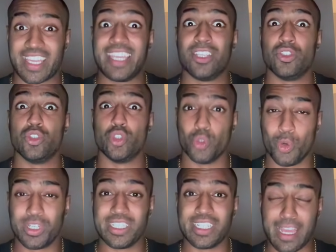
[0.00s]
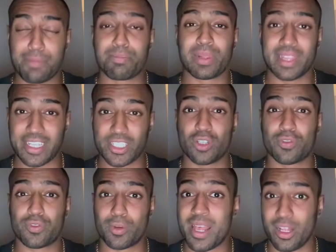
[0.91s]
enjoy and get pleasure
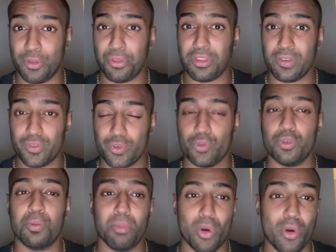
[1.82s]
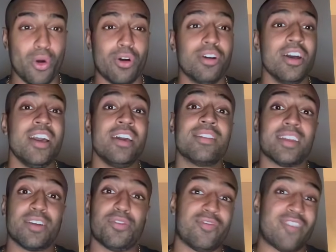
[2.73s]
from healthy food more
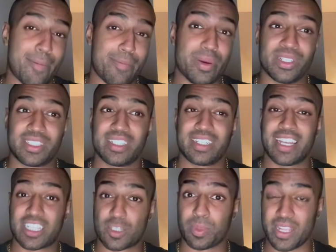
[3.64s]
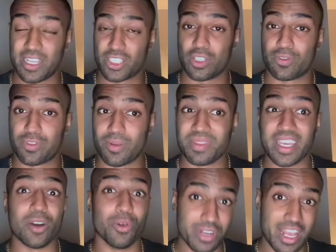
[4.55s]
than a fat person gets pleasure from
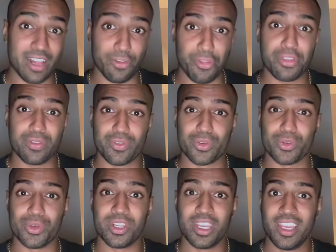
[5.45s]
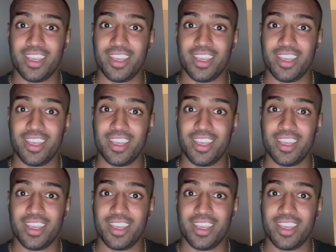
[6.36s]
their unhealthy food.